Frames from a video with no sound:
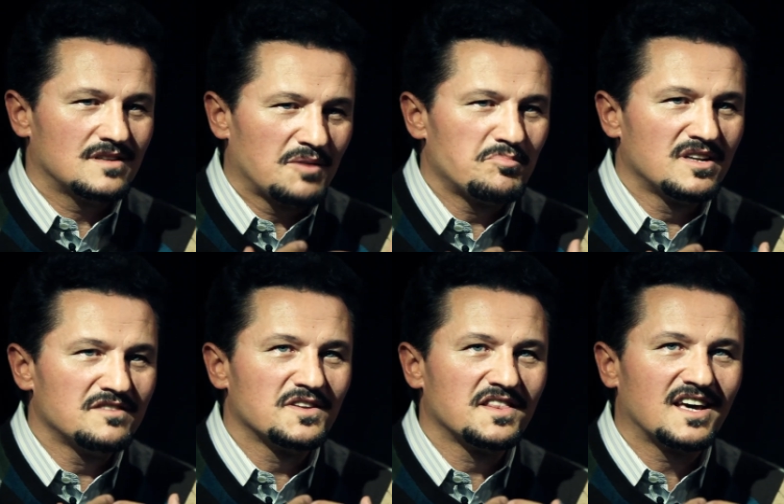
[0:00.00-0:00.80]
I
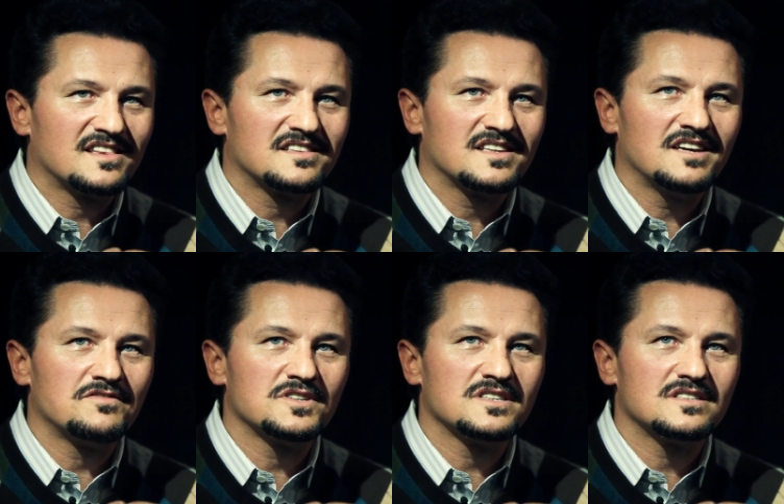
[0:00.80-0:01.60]
believe in that, that
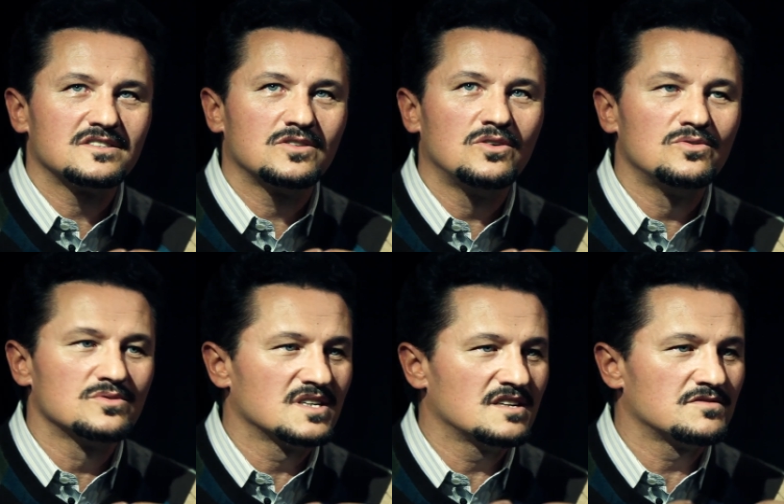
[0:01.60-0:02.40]
every
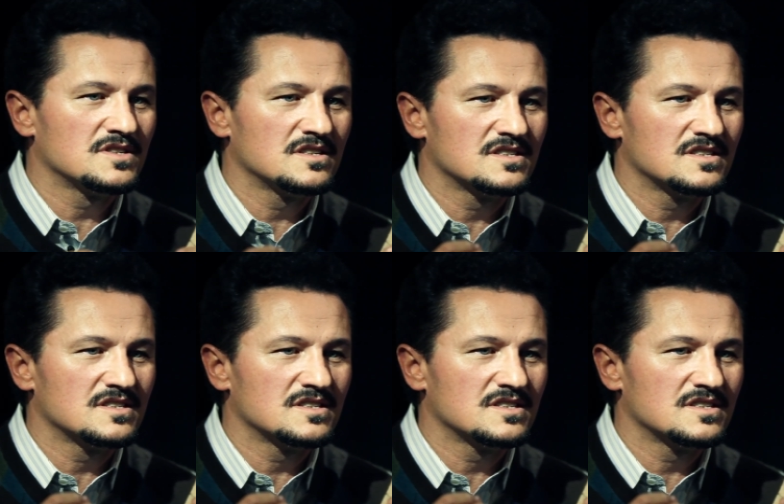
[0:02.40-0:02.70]
tone, every